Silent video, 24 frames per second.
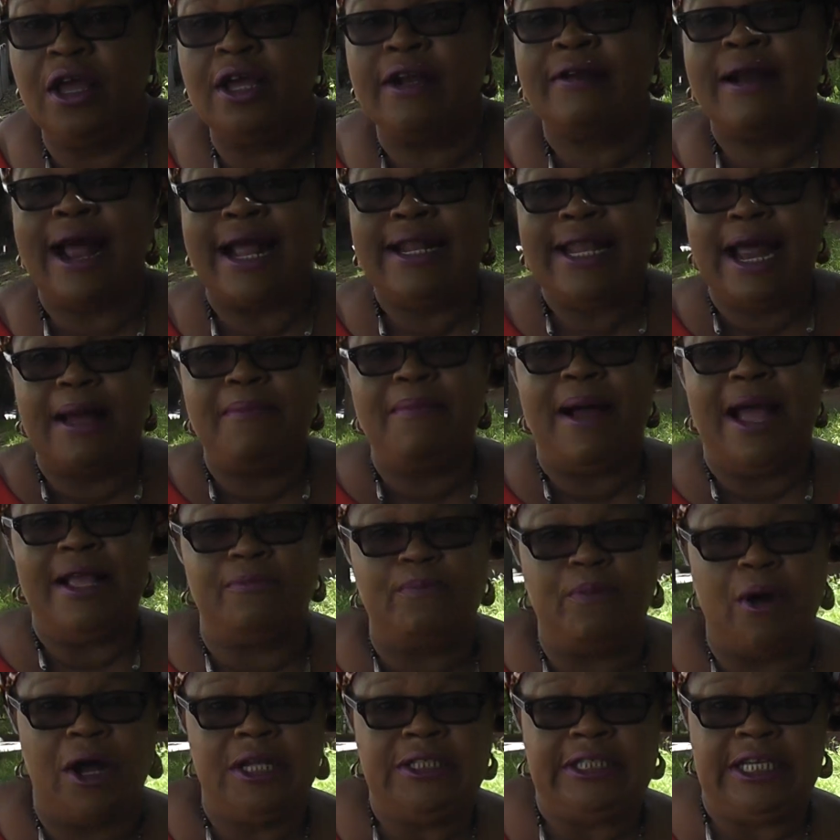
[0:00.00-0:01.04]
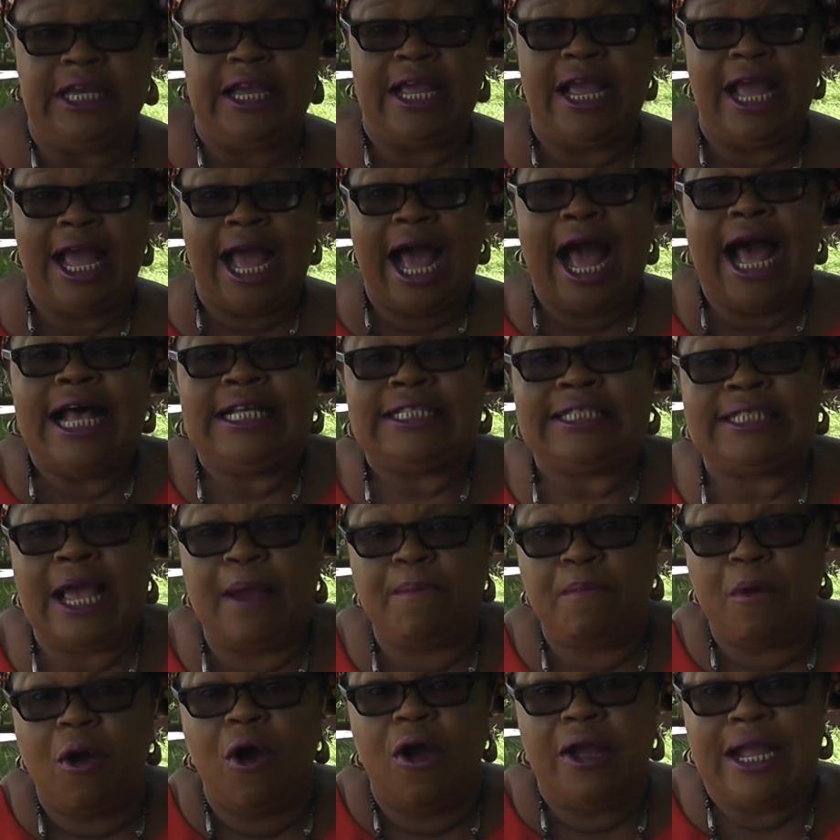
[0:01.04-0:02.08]
Rather, my body
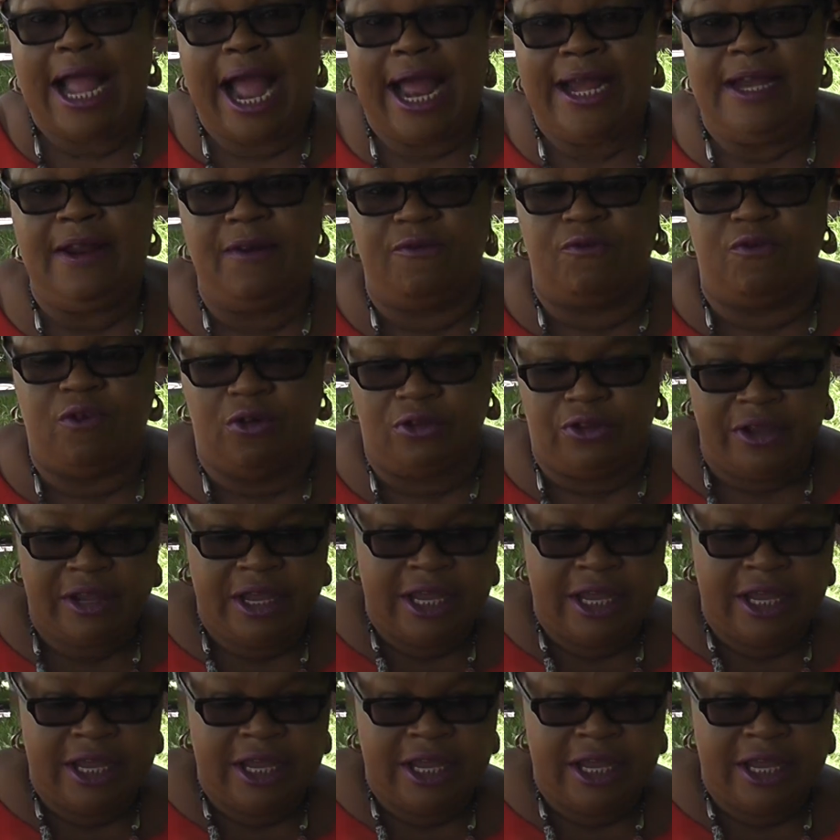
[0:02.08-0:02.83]
accept organic food.